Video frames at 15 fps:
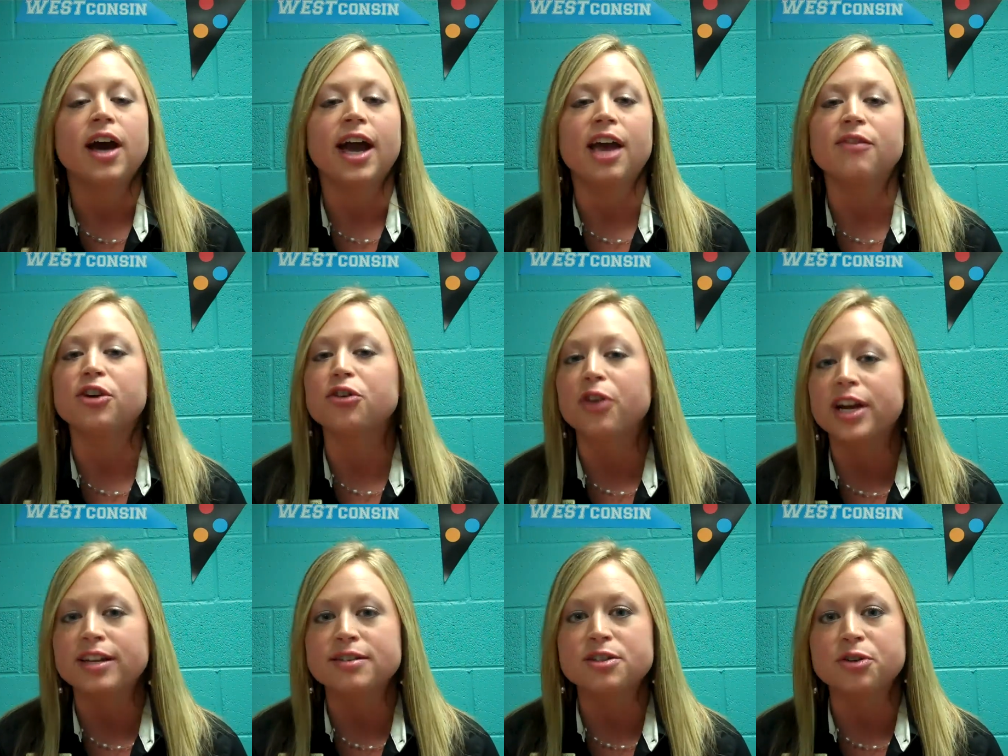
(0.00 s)
I have a
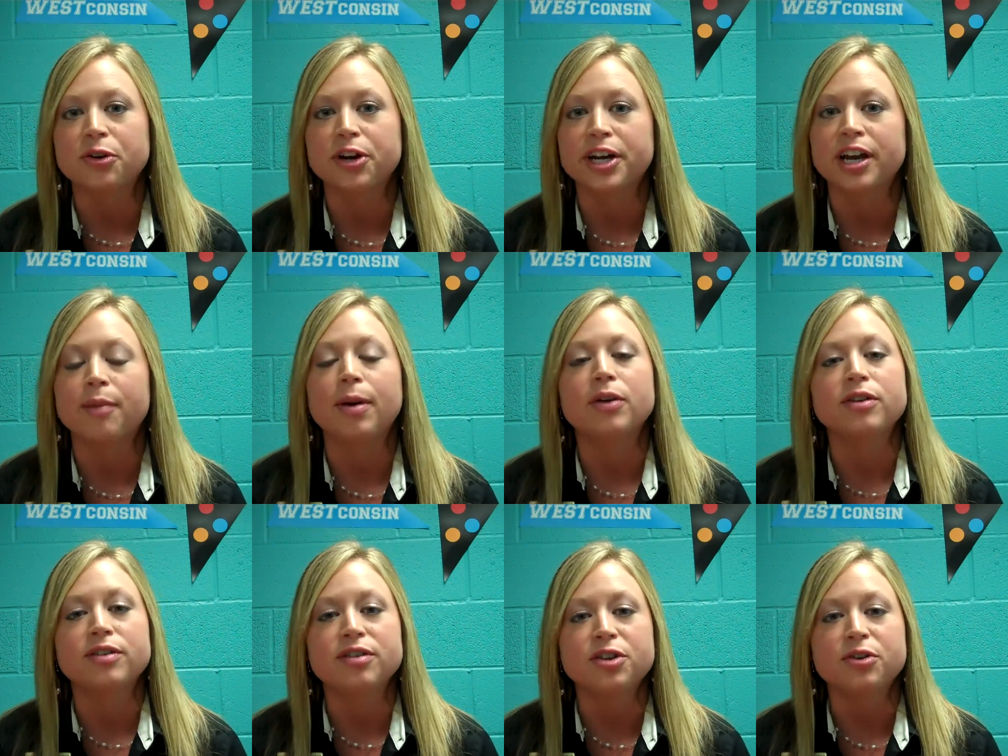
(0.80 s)
great story
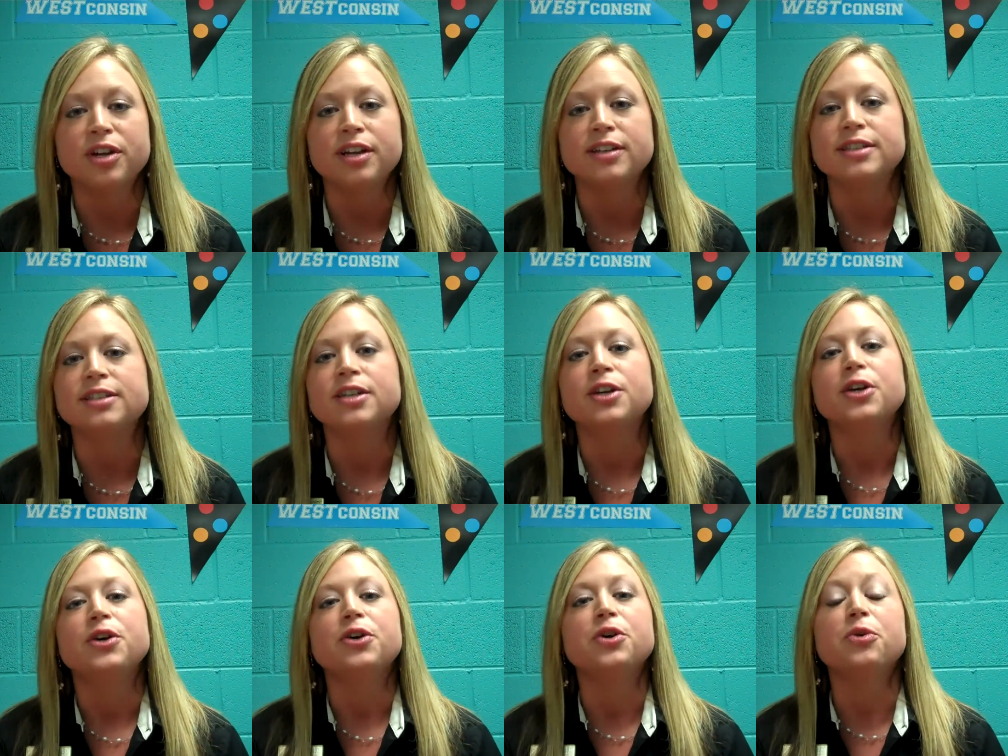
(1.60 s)
about a student
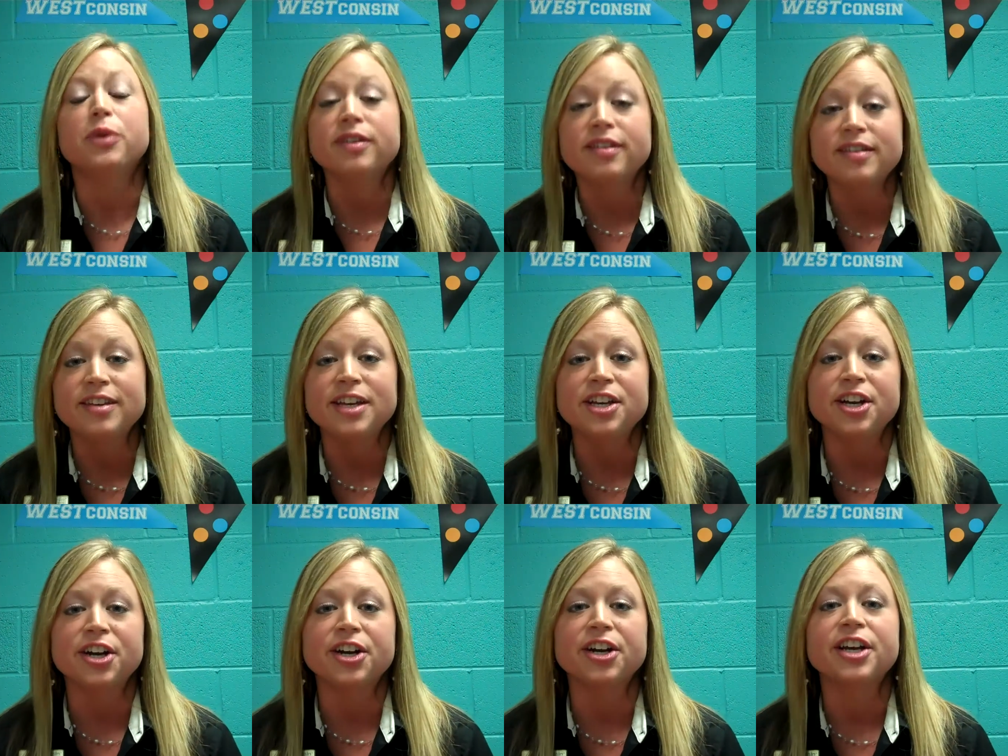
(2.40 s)
who was a
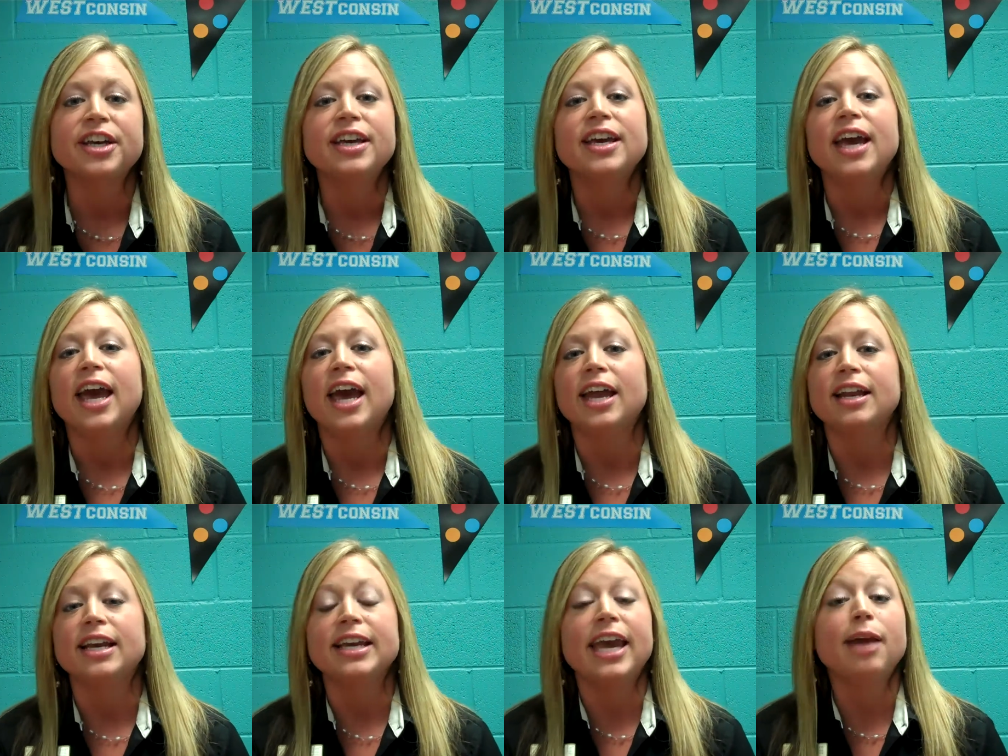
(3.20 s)
senior
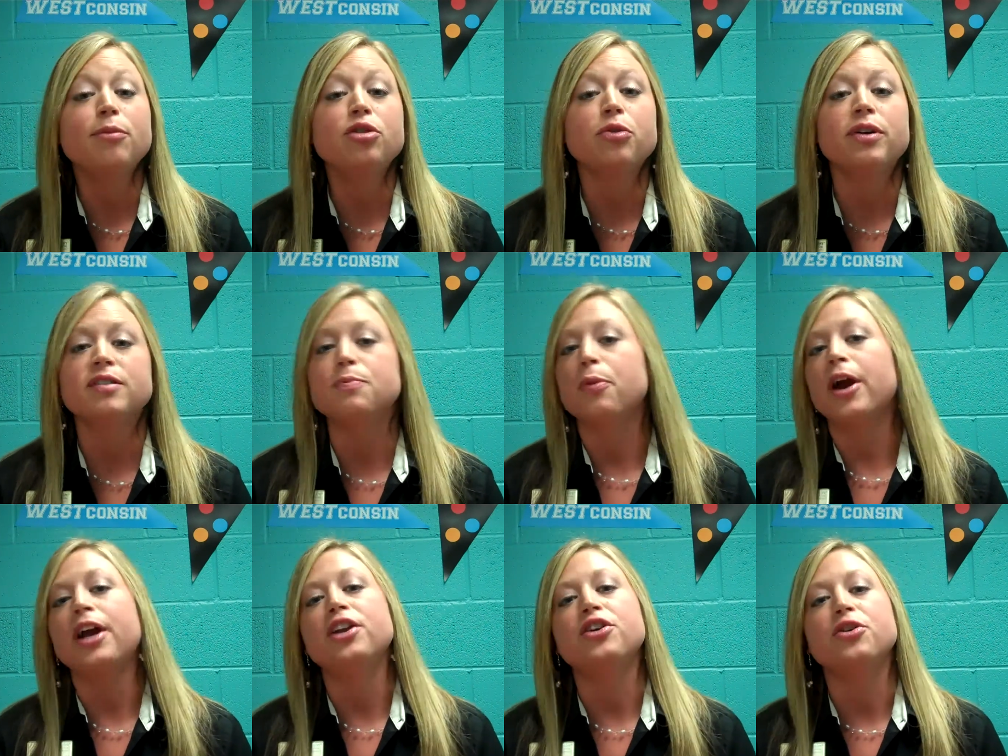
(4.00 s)
and came to us
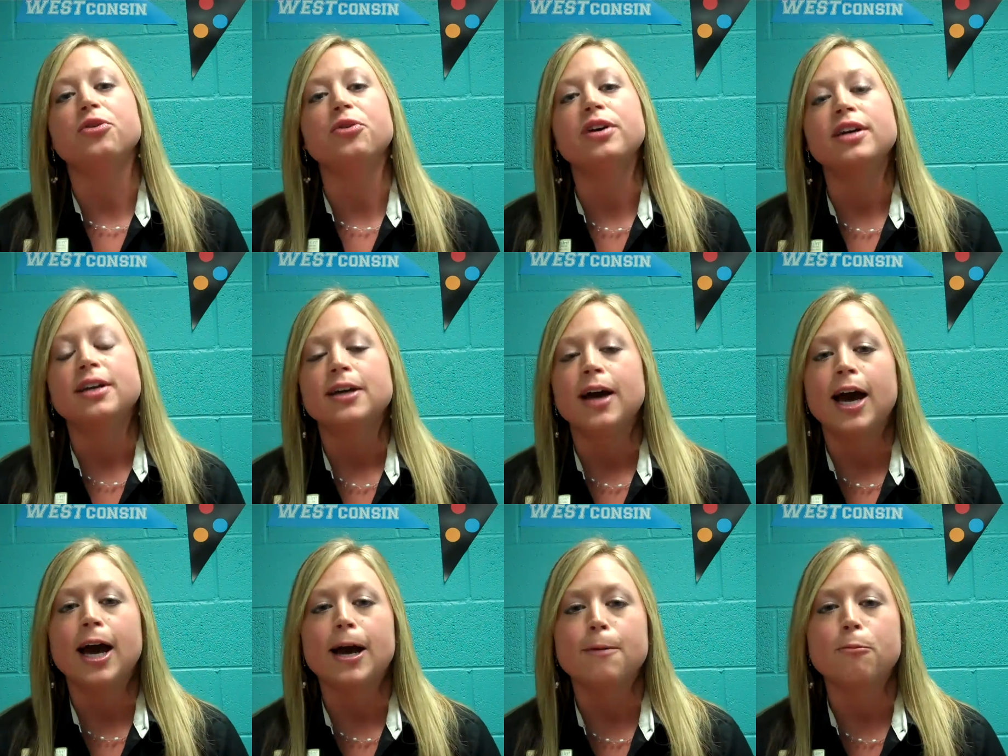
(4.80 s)
brand new
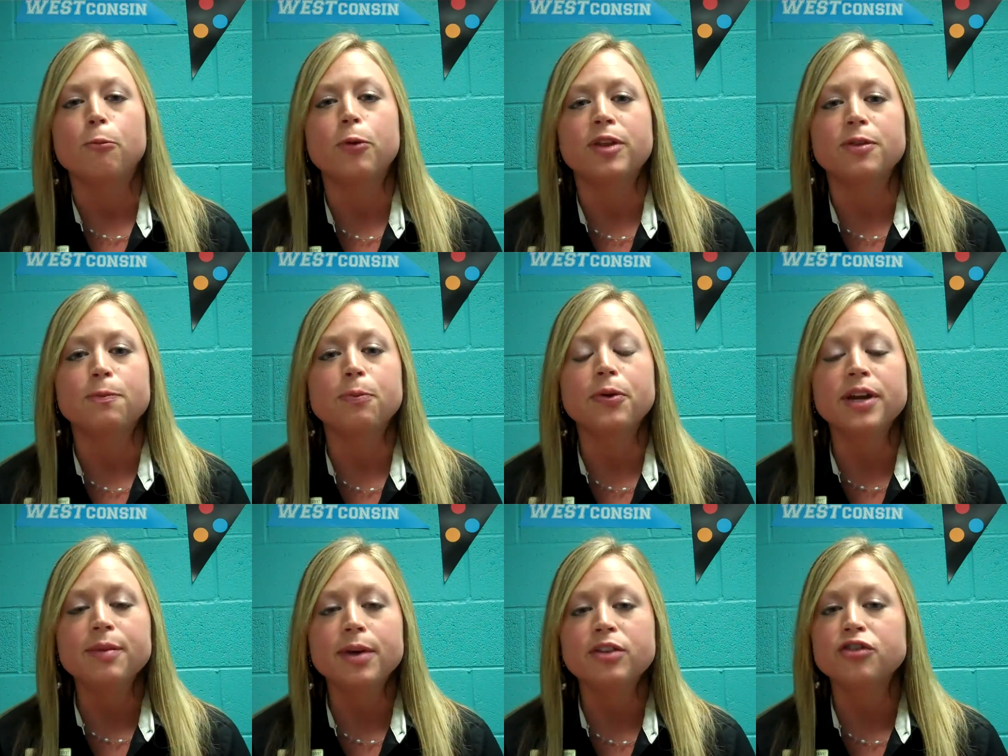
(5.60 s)
um, with
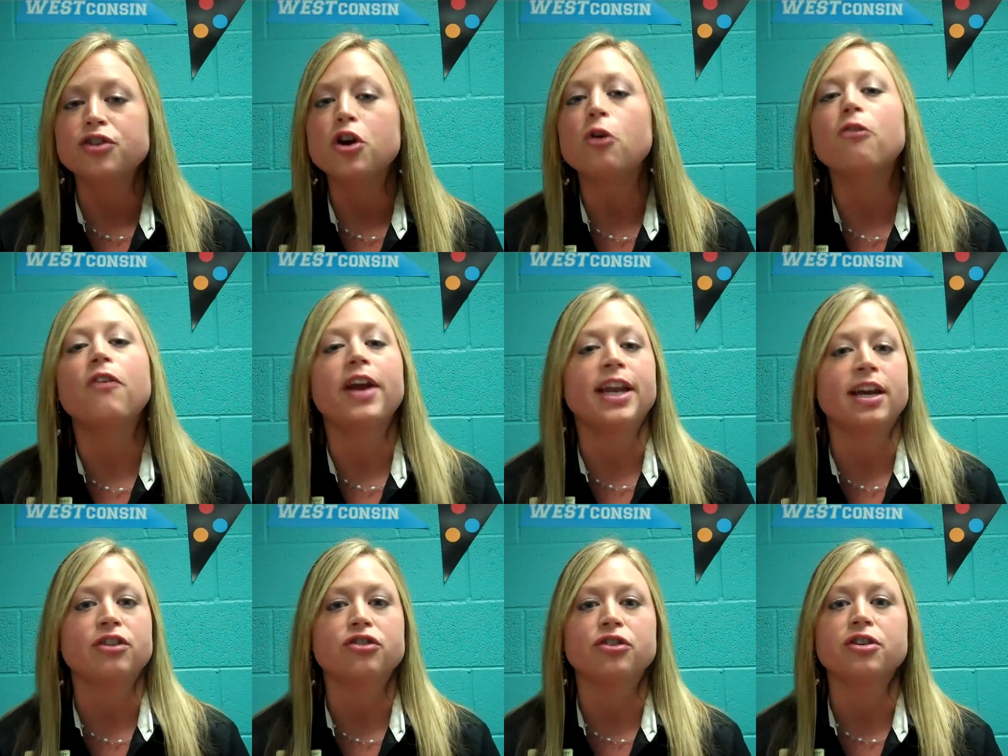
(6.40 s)
pretty much no
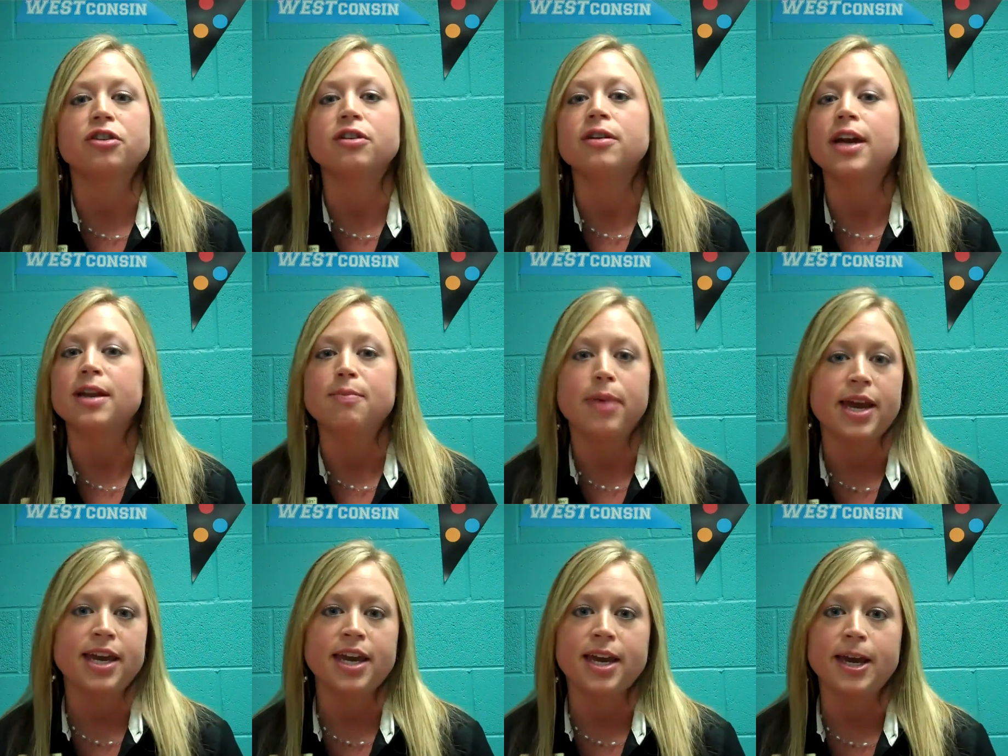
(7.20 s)
financial and
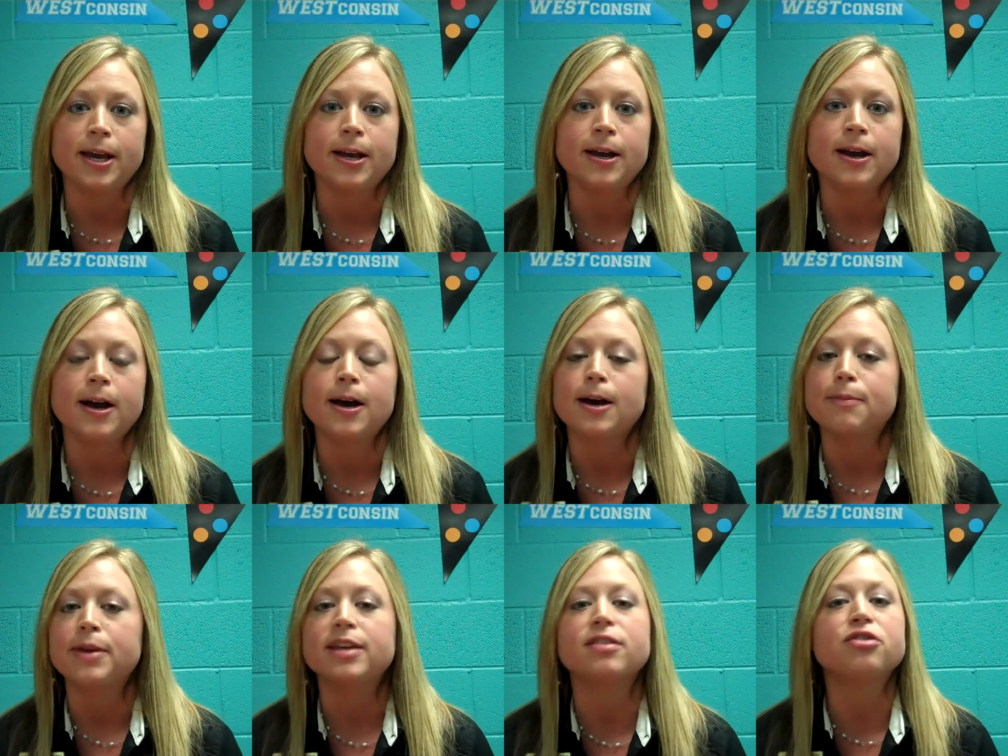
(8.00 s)
banking
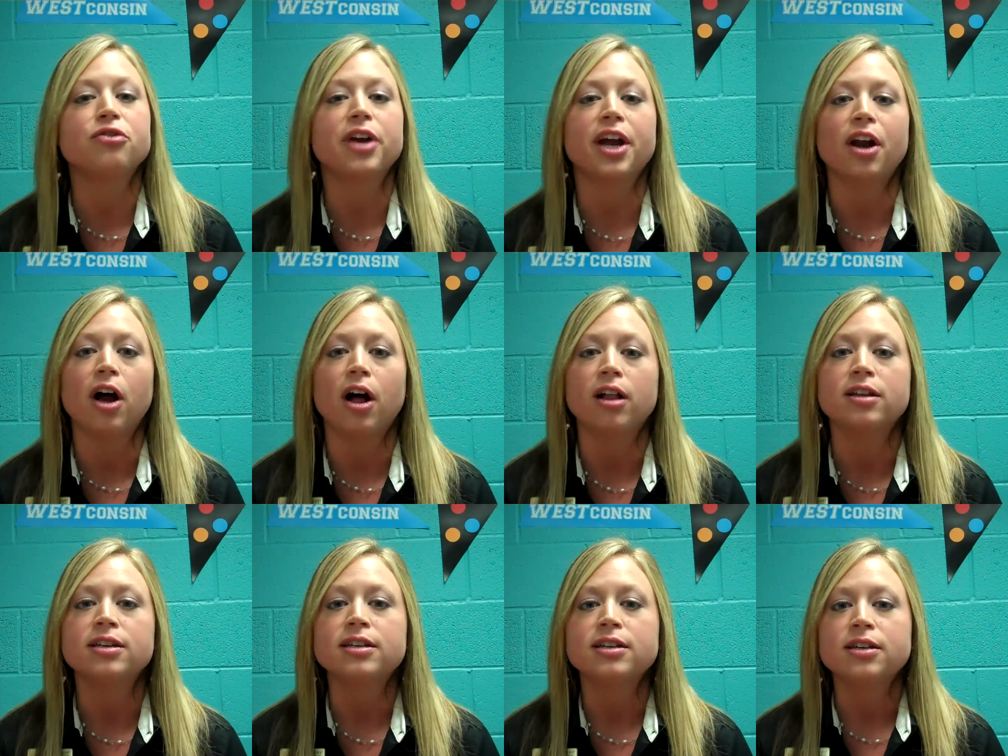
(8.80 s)
um, history at
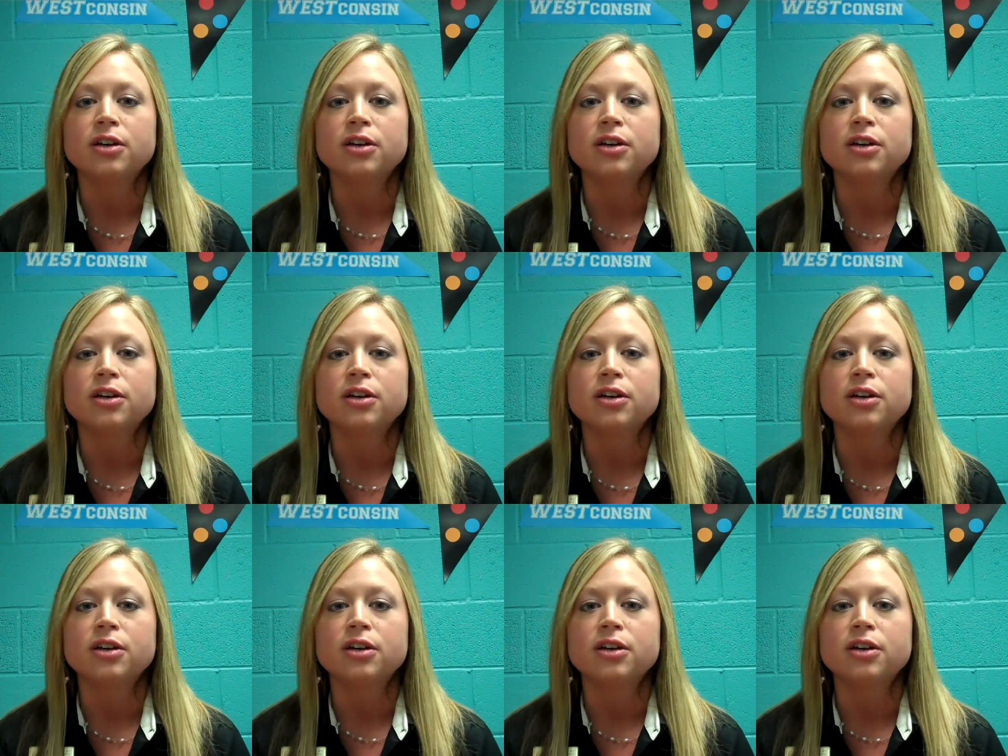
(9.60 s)
all